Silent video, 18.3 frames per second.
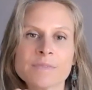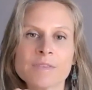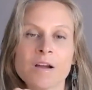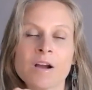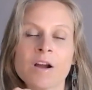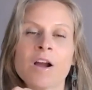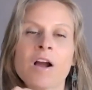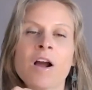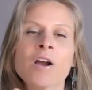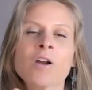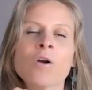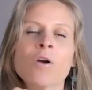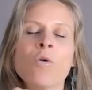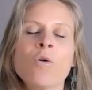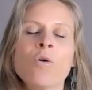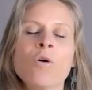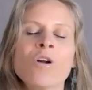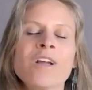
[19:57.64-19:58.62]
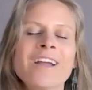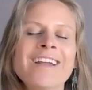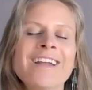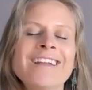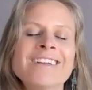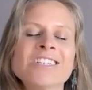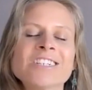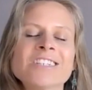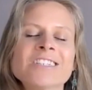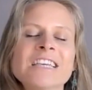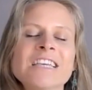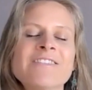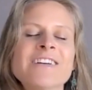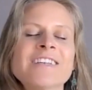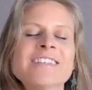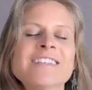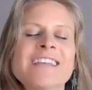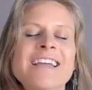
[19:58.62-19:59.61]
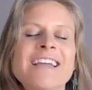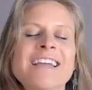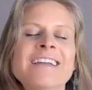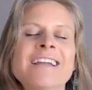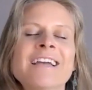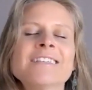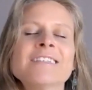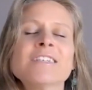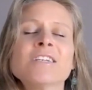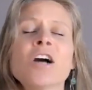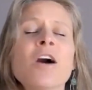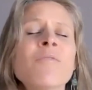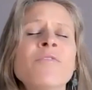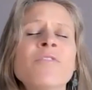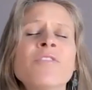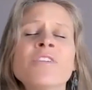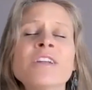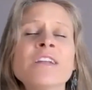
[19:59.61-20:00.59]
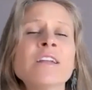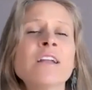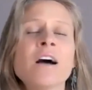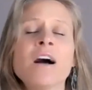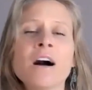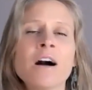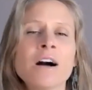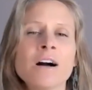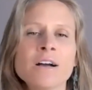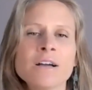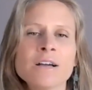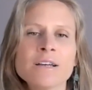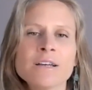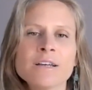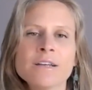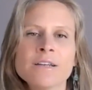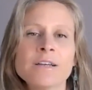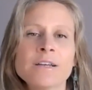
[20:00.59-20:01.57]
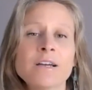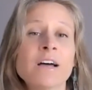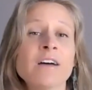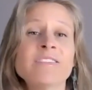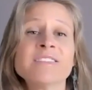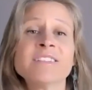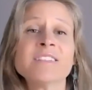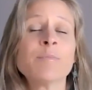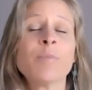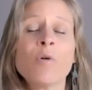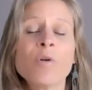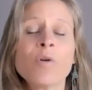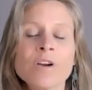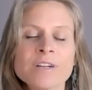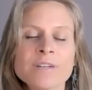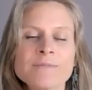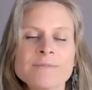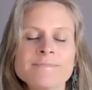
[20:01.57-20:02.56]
heart organ, and just give us a nice comforting hug of support